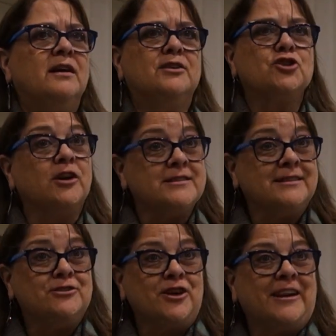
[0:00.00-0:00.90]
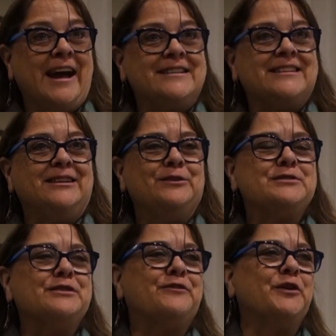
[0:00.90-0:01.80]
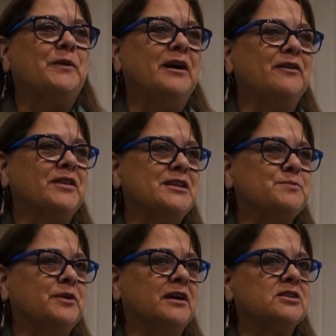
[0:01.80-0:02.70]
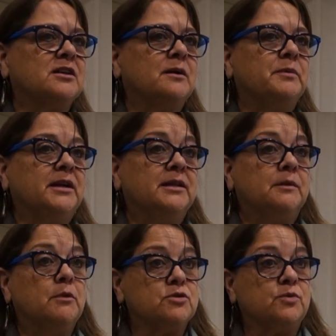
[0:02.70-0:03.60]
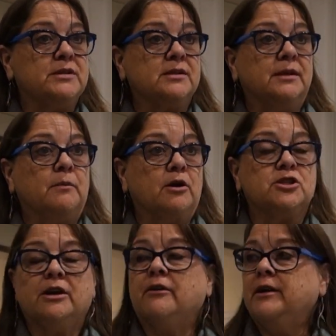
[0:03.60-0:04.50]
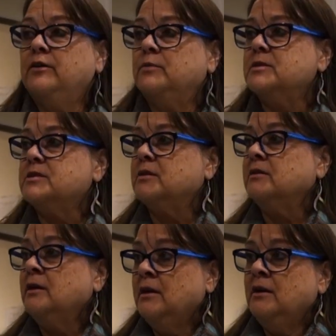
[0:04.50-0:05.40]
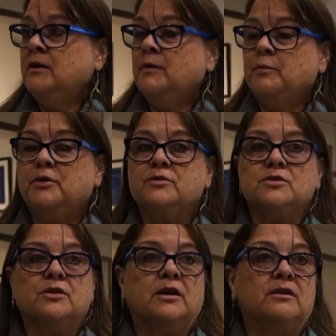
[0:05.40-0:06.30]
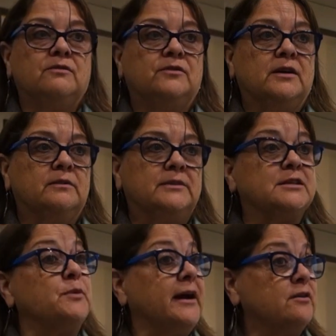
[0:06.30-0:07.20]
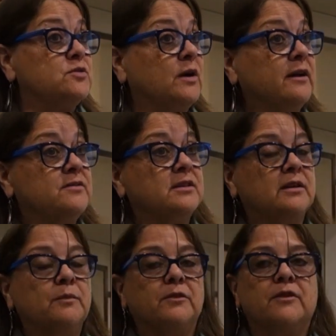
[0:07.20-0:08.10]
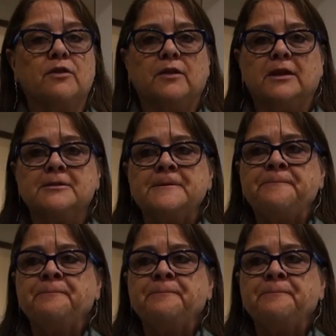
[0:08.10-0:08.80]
Sean Cassidy used it for a while, his production company, and then most recently Mark Cherry, who was the producer of Desperate Housewives and a number of other things.